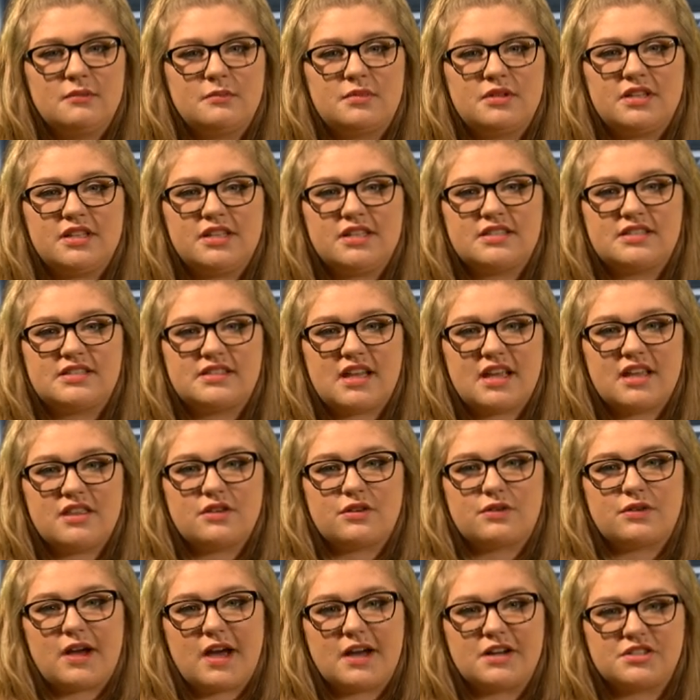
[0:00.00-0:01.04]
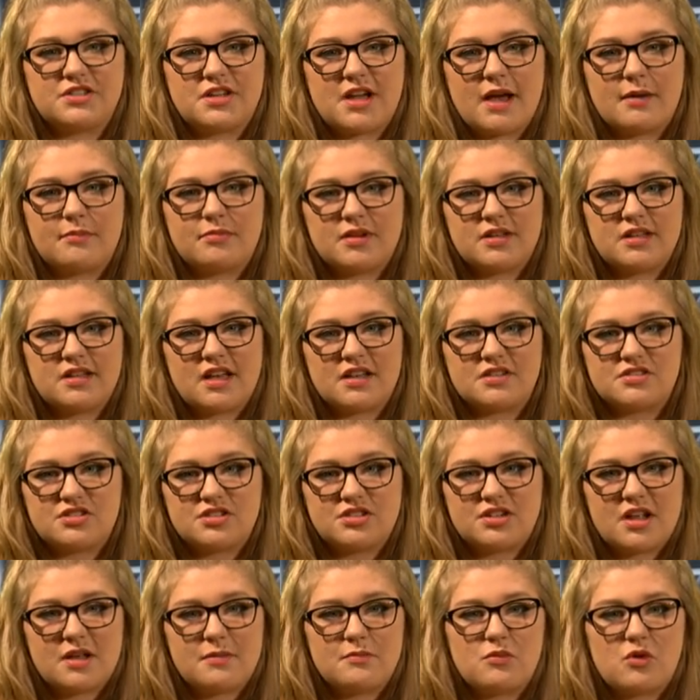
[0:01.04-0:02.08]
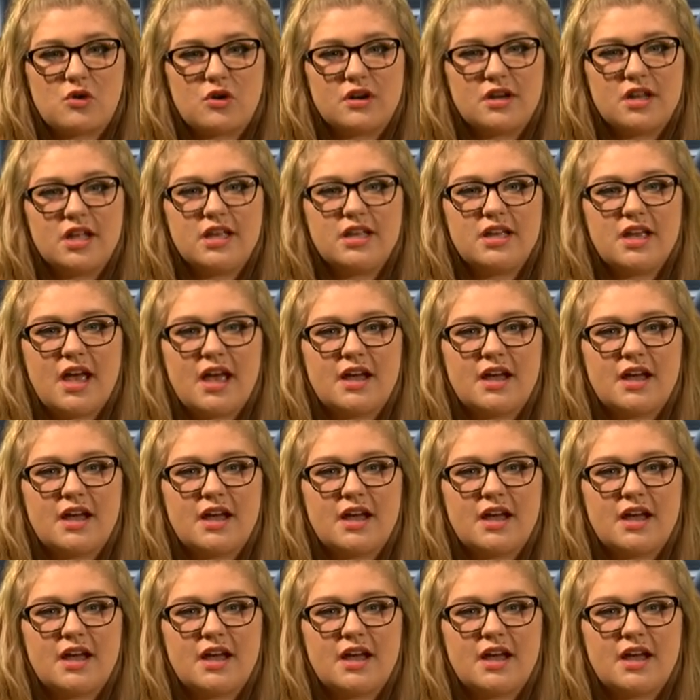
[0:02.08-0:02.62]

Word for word: Police say the crash happened yesterday morning